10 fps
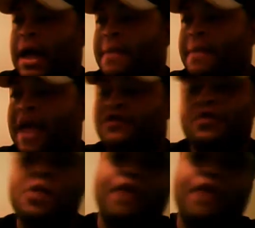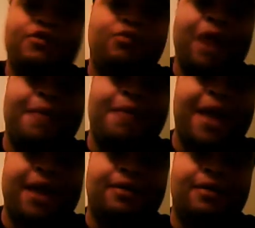As soon as Ryback
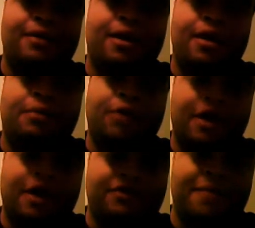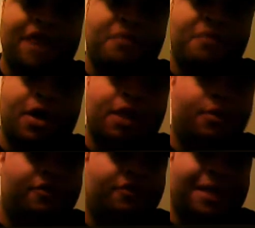lost the match, Mark Henry
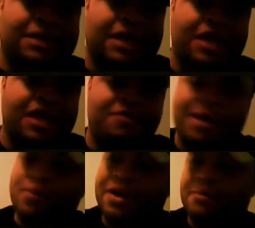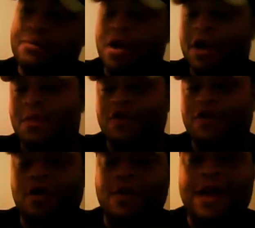was about to leave. But when Mark Henry
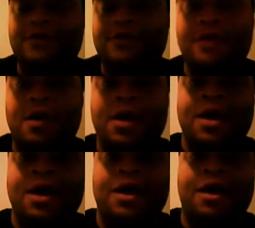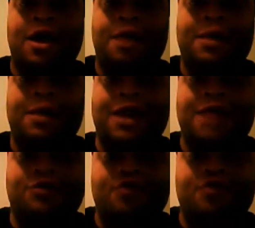turned around and saw a lot of the
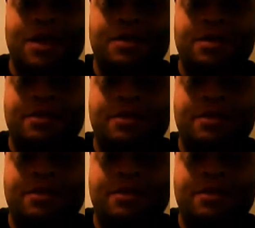WWE